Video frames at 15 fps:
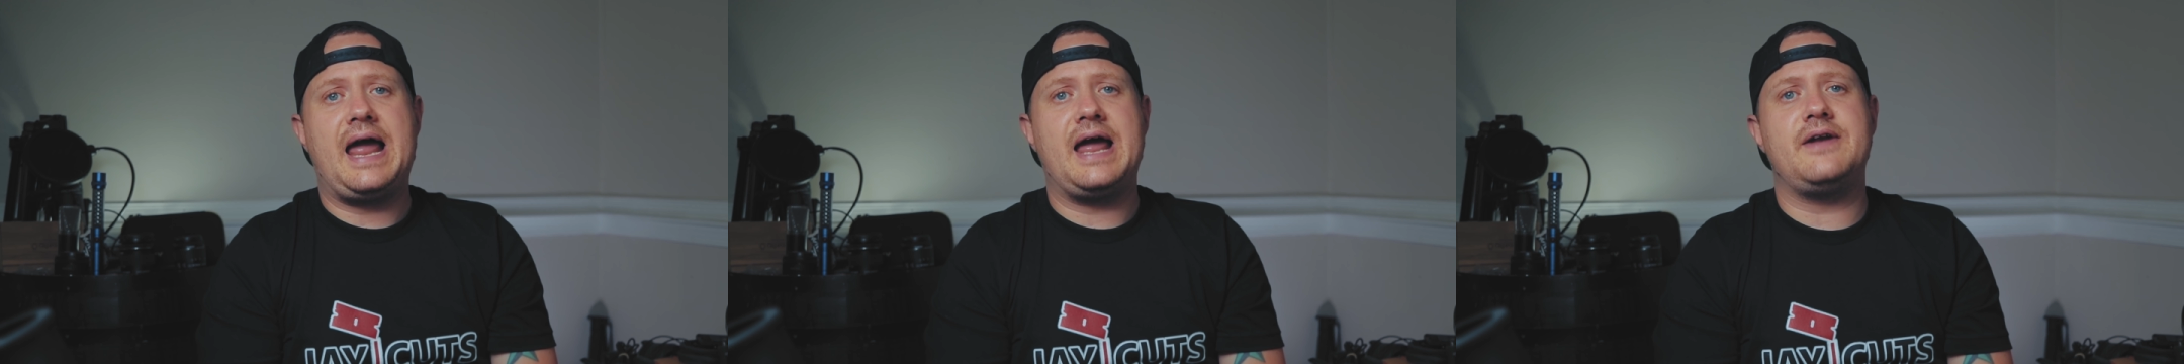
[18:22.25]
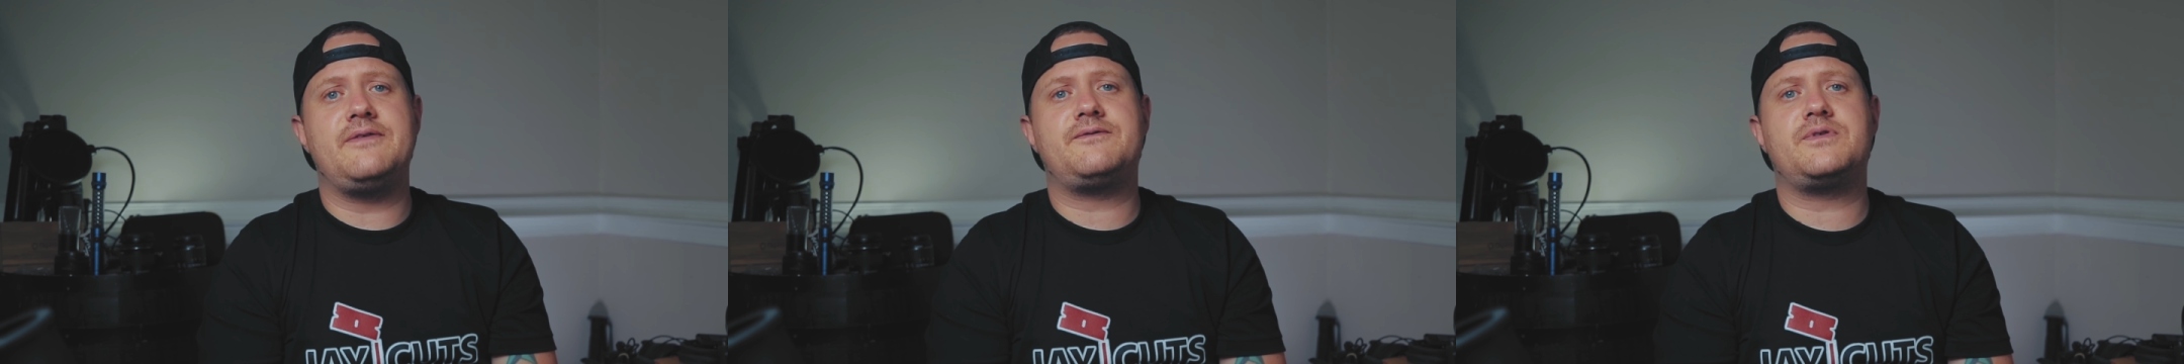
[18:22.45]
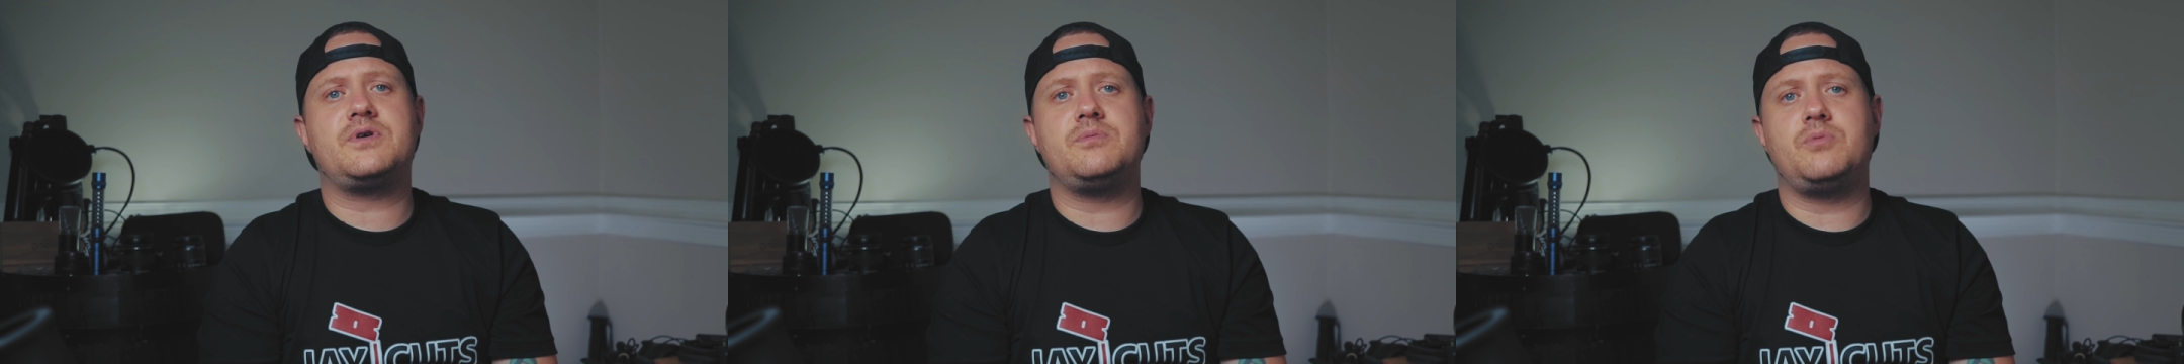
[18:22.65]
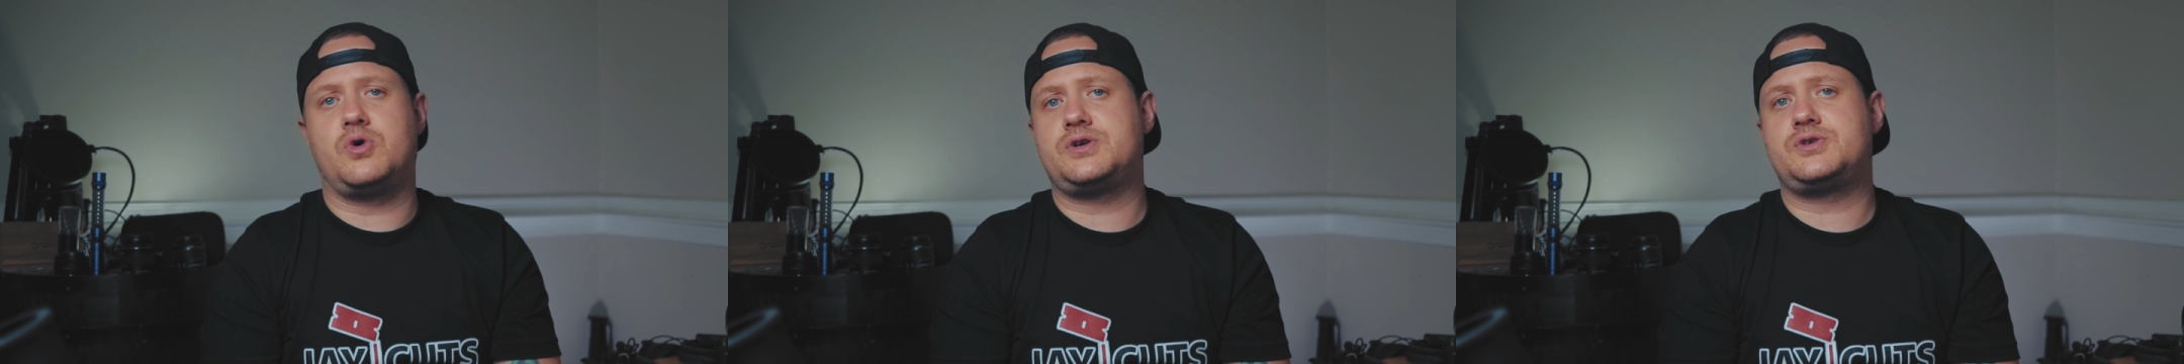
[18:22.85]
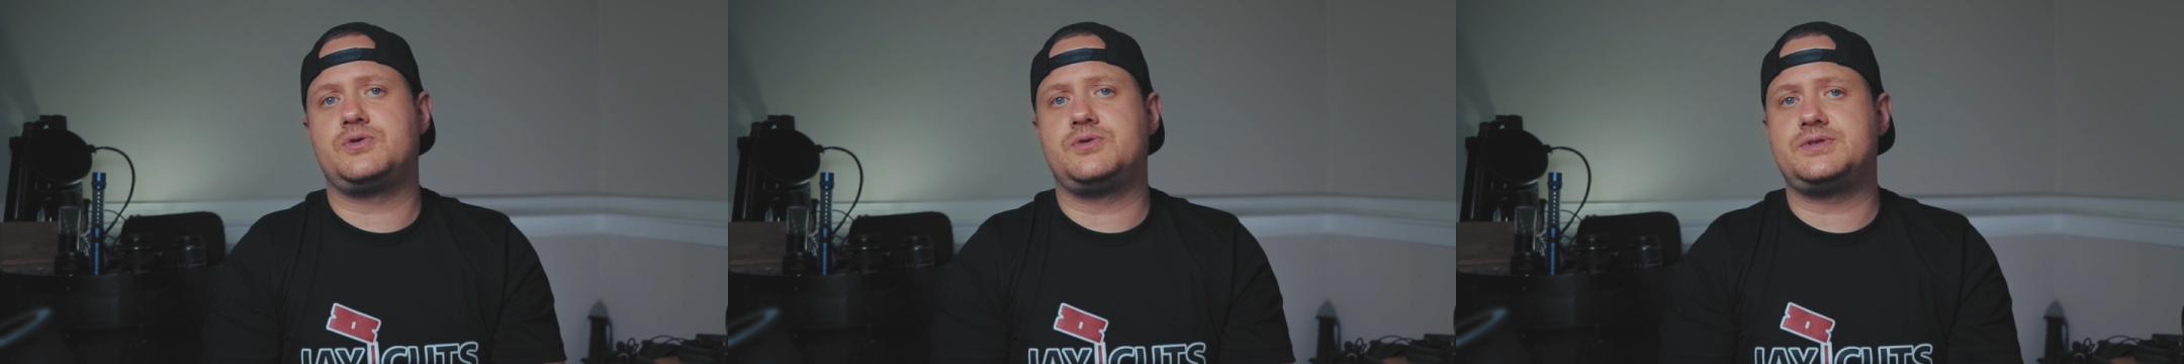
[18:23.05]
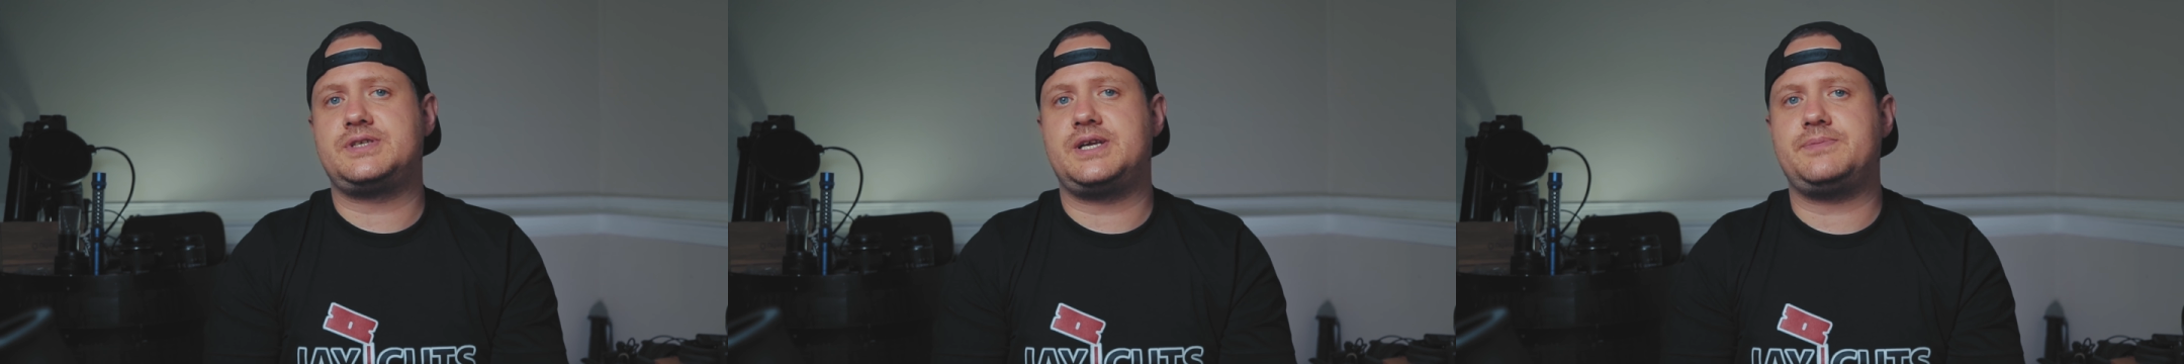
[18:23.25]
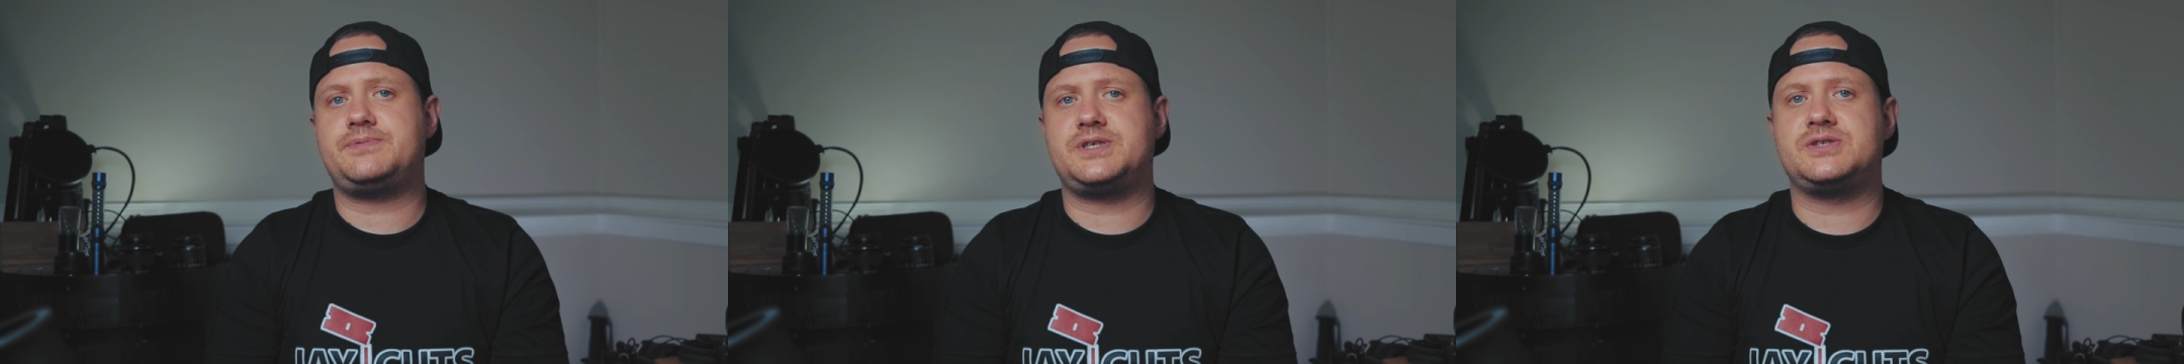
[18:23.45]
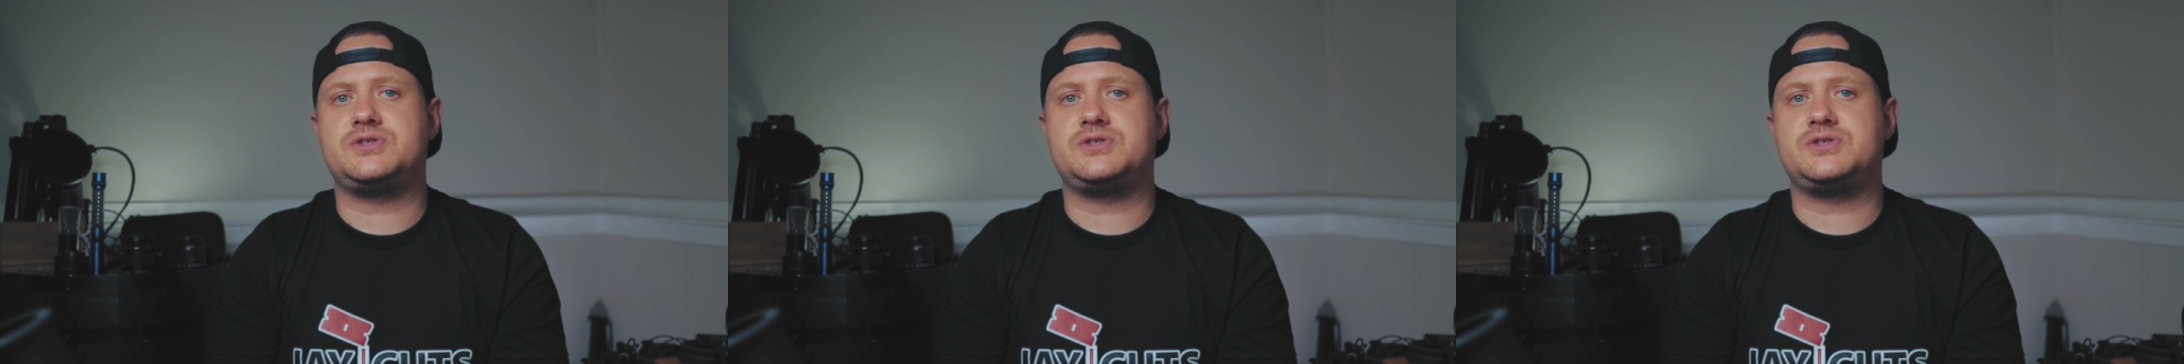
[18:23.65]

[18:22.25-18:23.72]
And for more tools, tips,